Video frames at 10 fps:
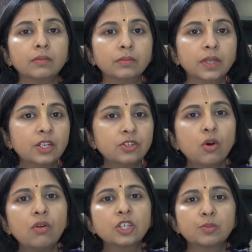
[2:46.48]
there is
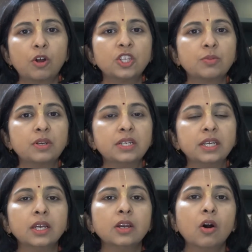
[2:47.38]
no
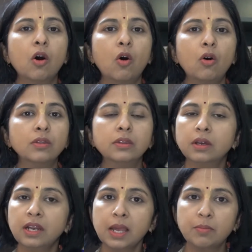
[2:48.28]
responsibility on
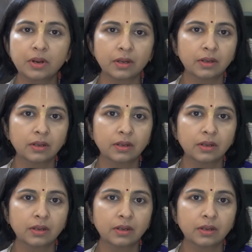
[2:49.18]
the laborer.